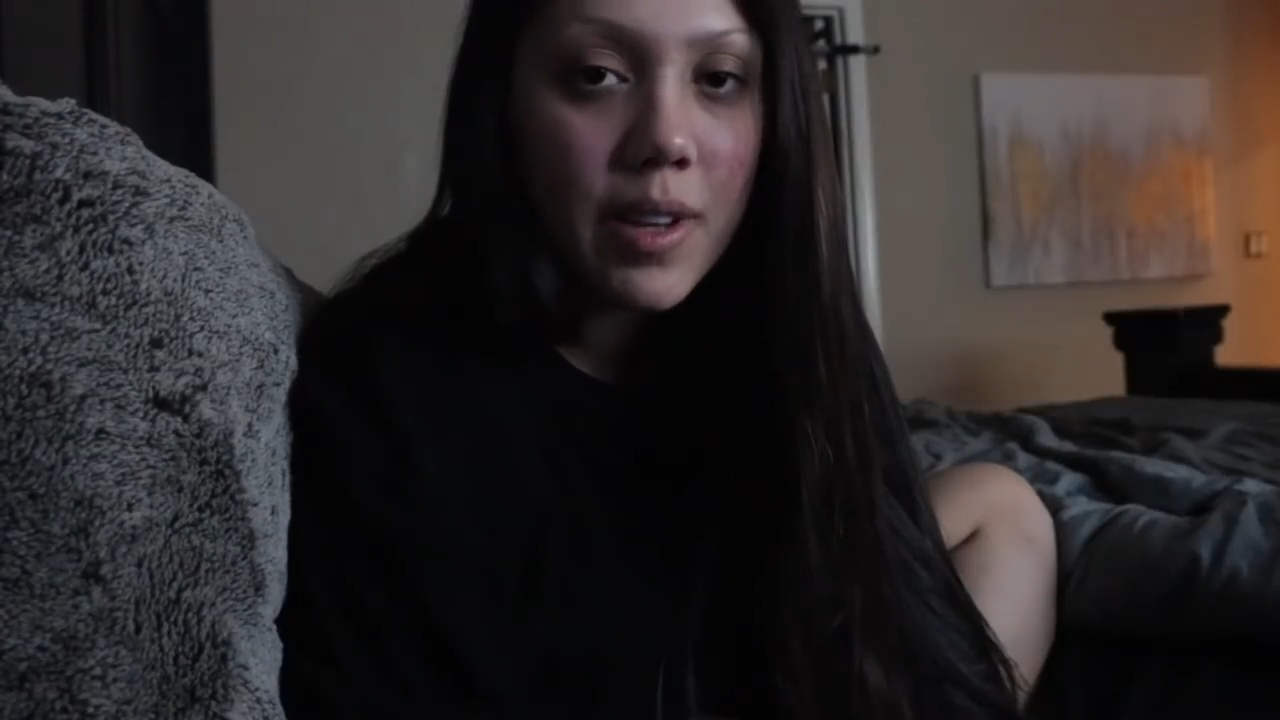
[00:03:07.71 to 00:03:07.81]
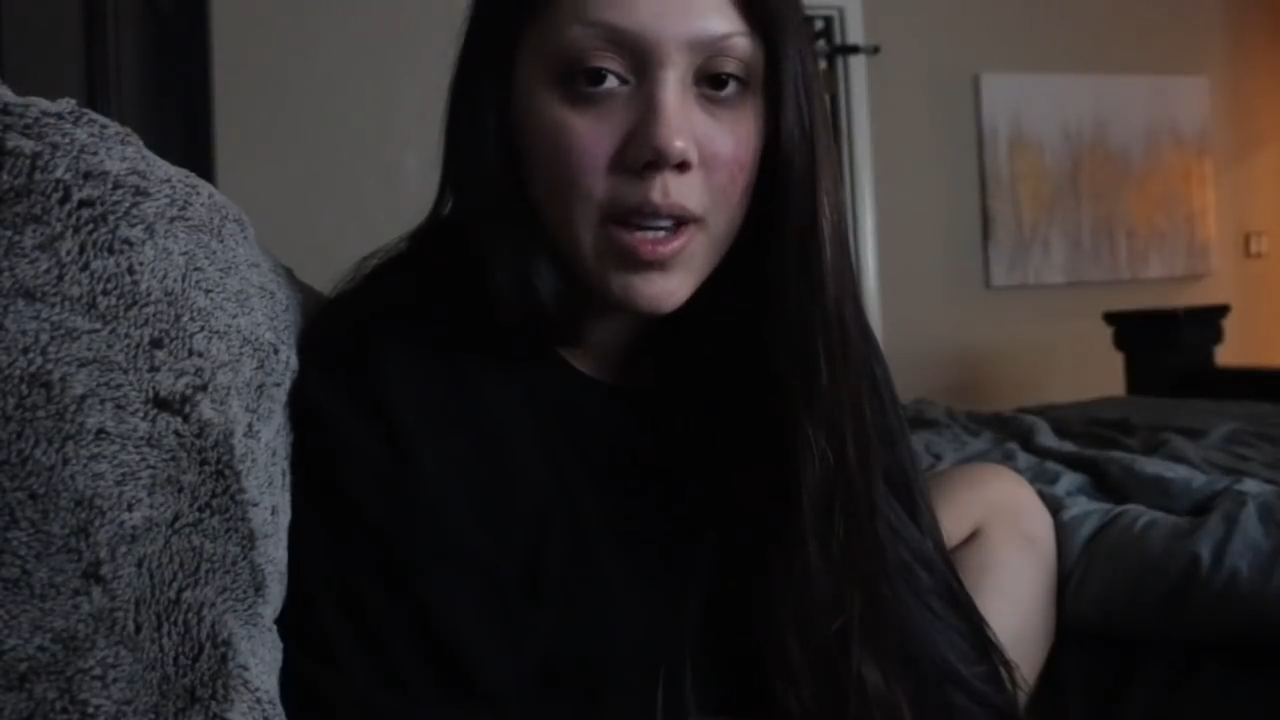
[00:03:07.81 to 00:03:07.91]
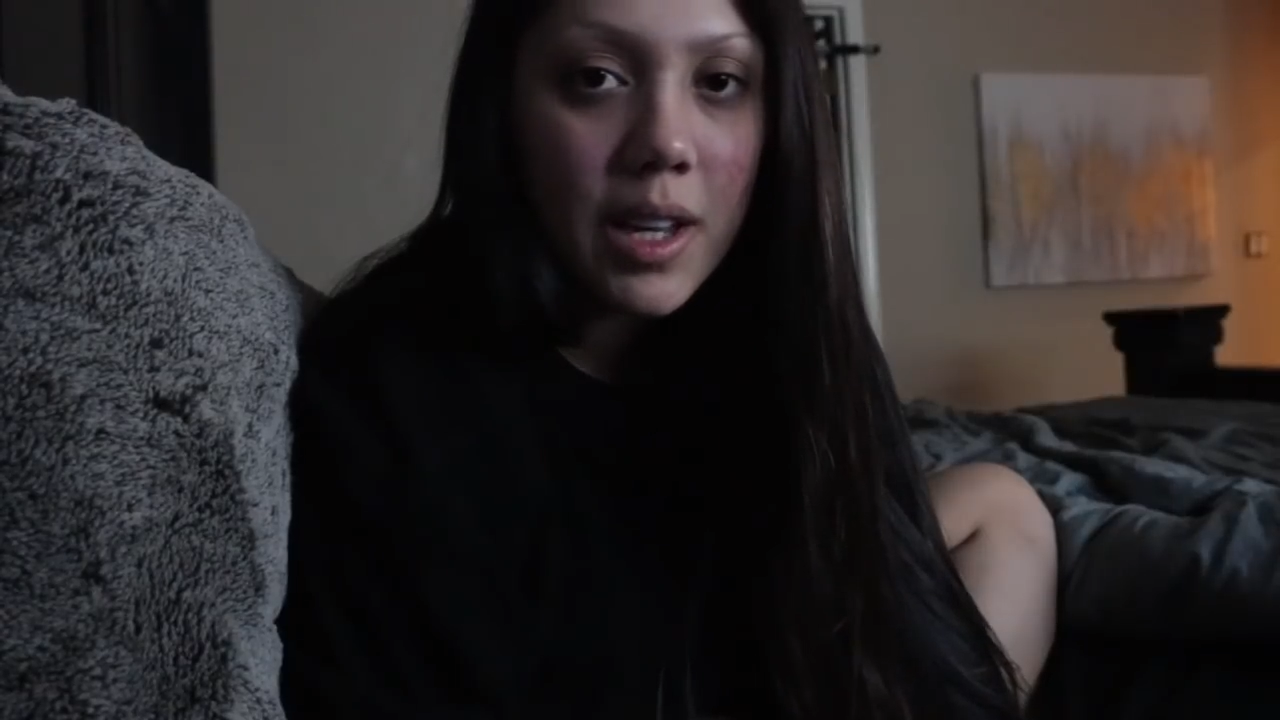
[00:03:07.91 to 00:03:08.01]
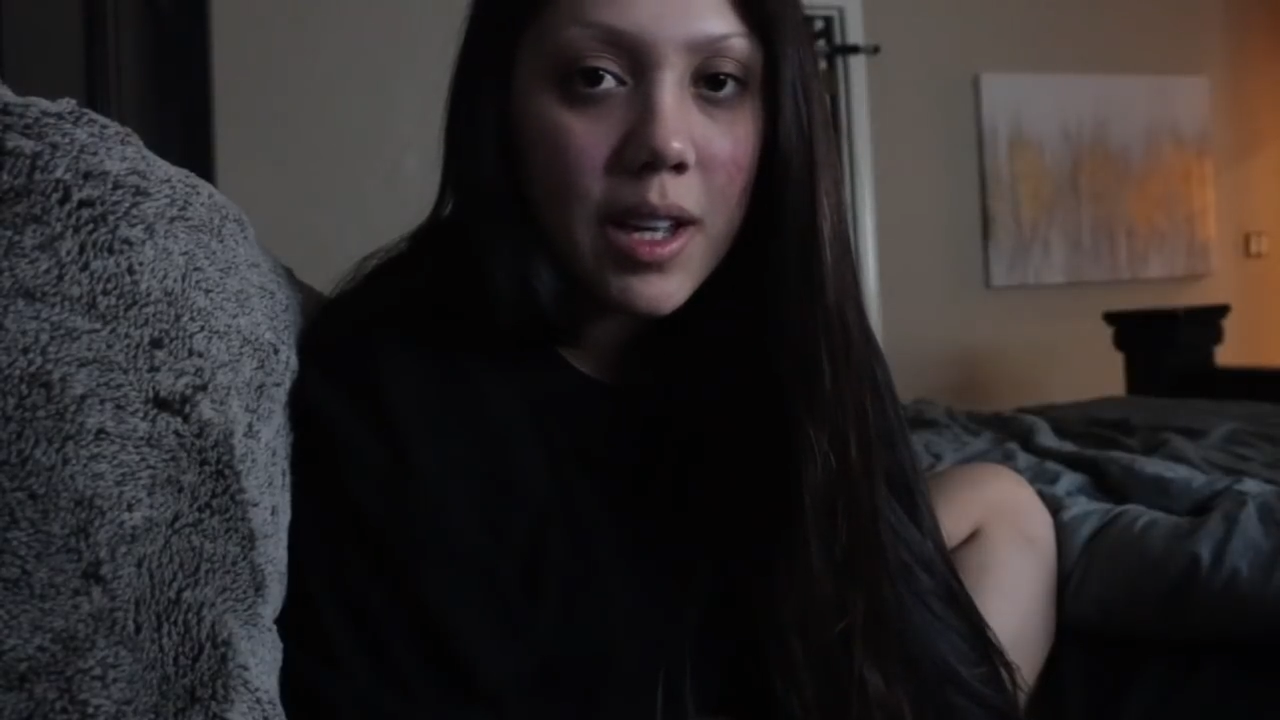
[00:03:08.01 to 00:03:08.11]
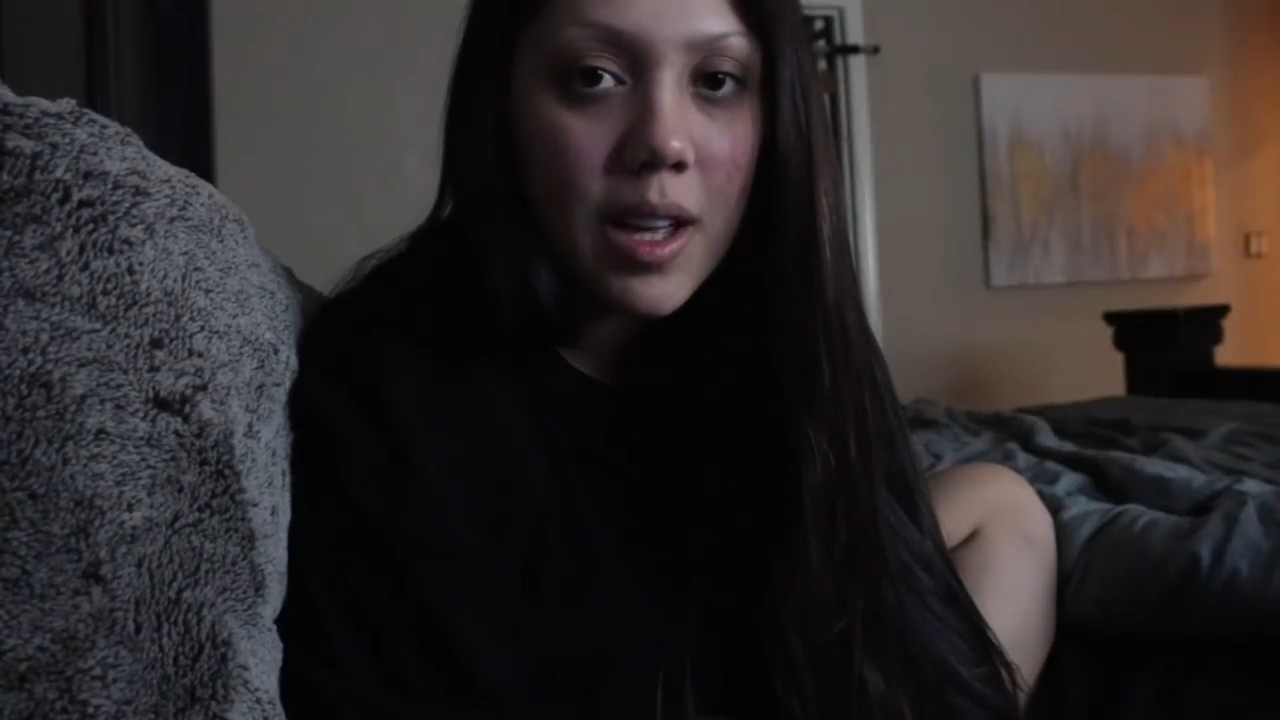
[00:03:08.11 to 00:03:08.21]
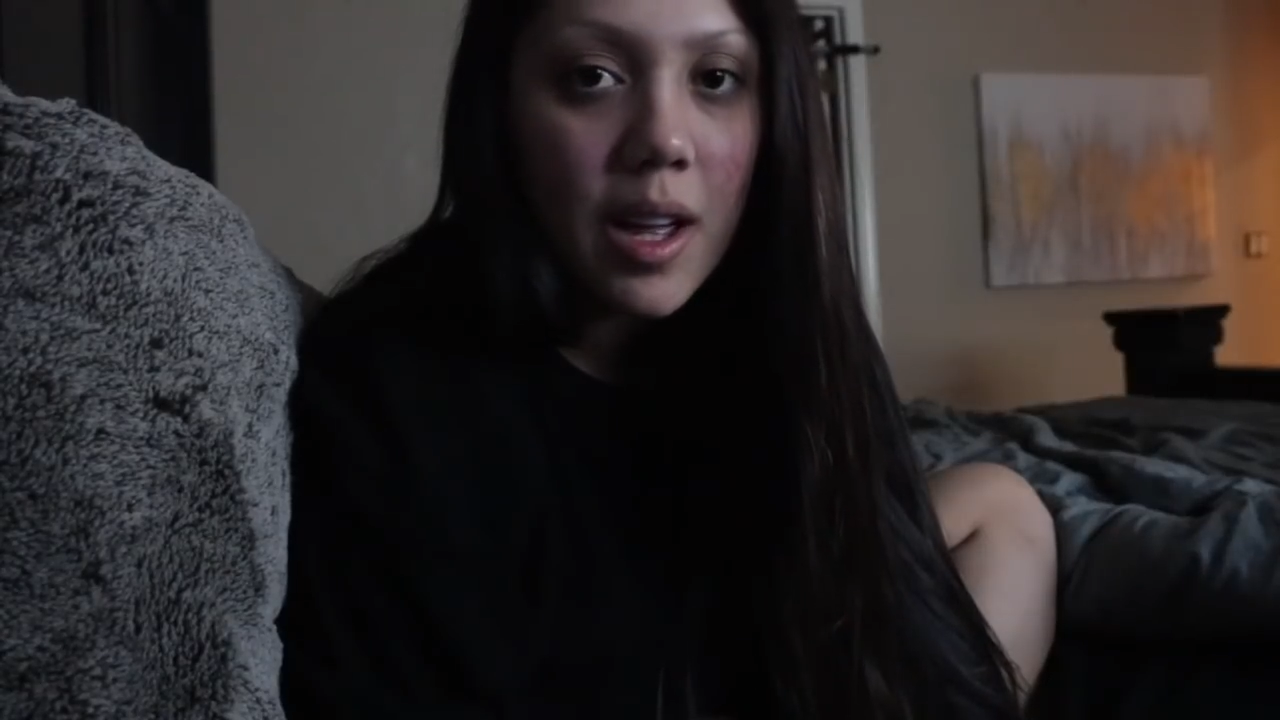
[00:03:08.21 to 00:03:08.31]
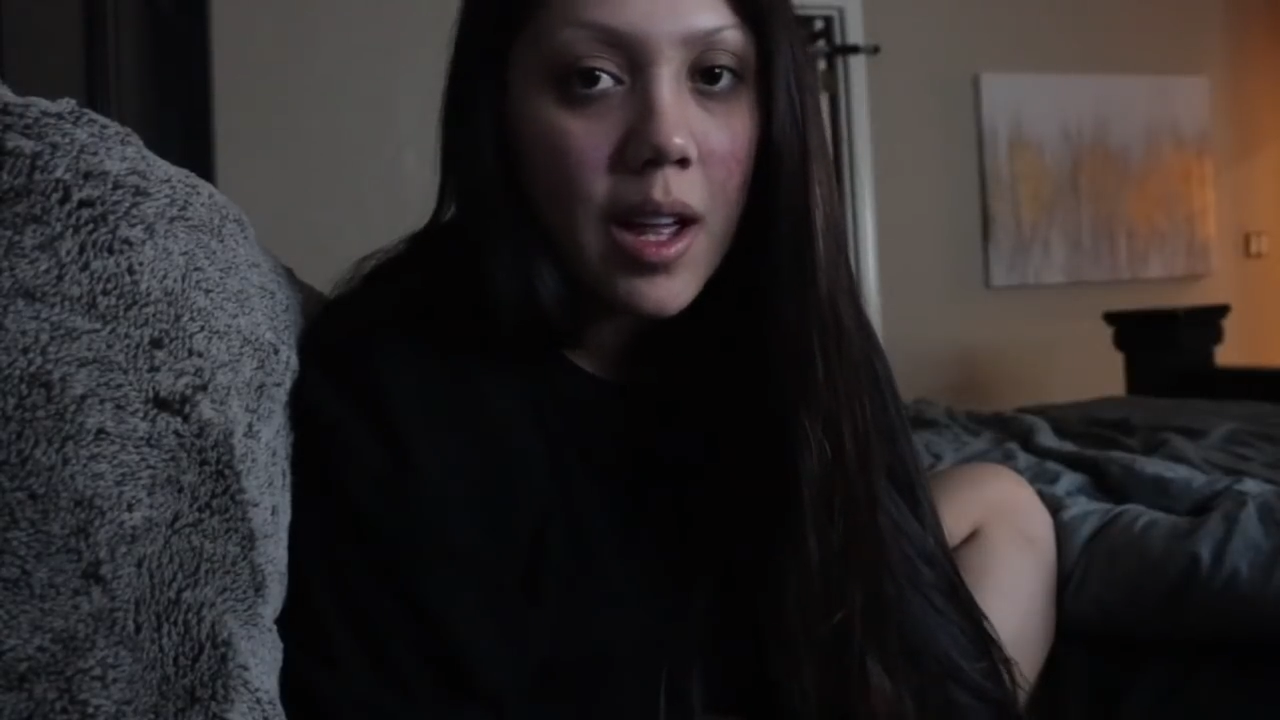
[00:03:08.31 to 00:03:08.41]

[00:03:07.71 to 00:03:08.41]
feeding,